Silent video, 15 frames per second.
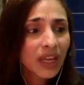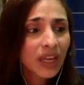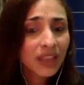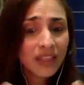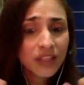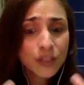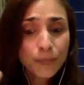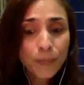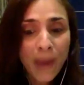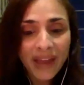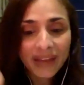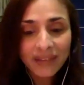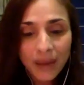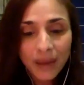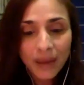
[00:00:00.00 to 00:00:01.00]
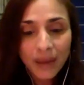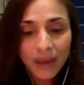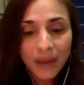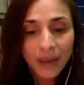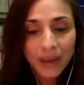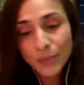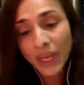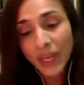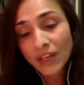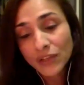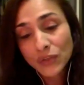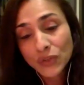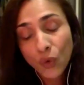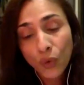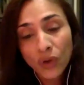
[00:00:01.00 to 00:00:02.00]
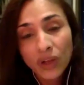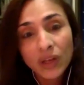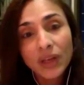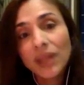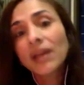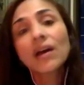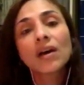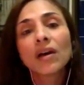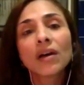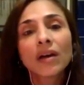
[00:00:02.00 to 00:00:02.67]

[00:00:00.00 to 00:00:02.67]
This pandemic has made it so clear,